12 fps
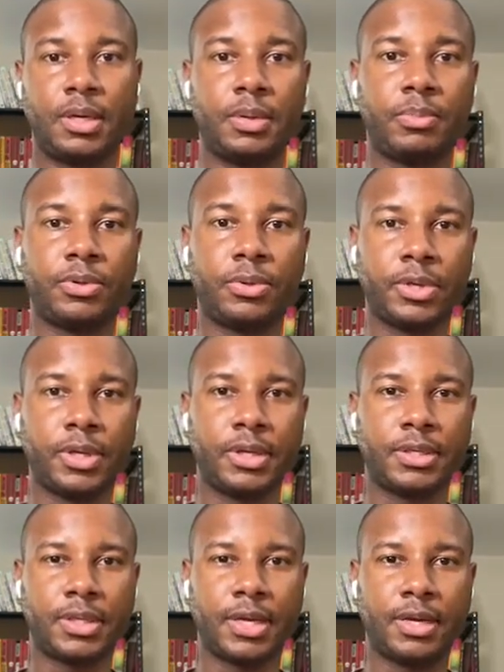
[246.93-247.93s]

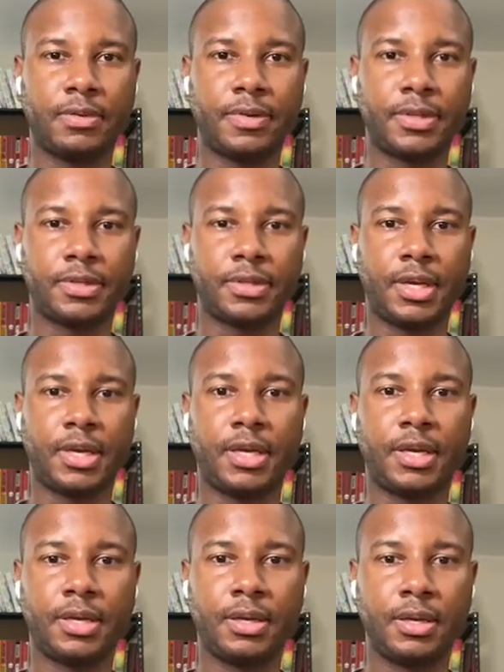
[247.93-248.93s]
employees kind of as
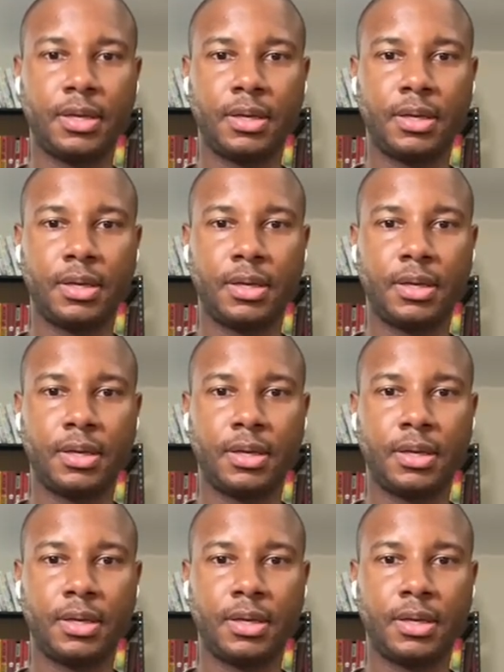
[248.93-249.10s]
a